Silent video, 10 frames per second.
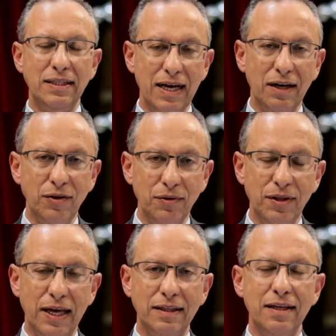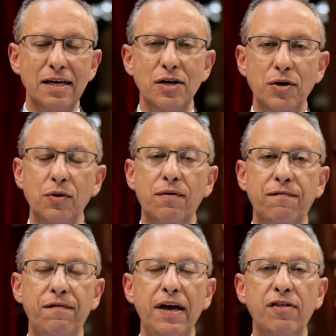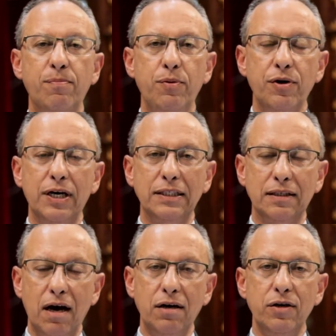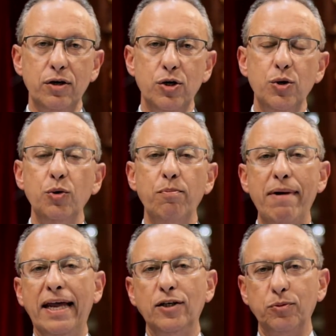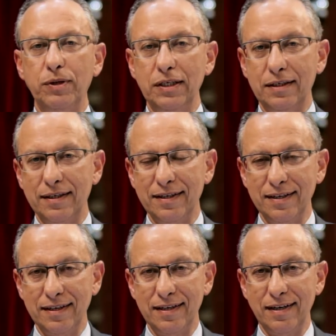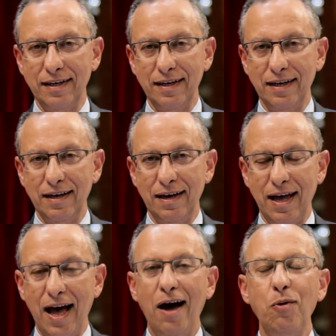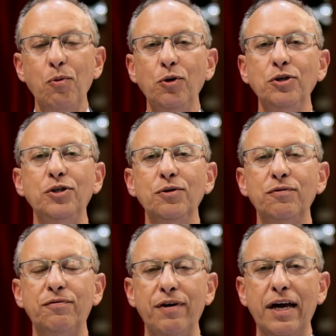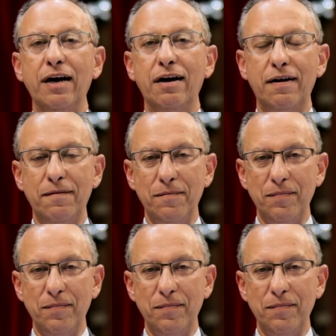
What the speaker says: tell you that your FaithBook is under new management. How would you fare?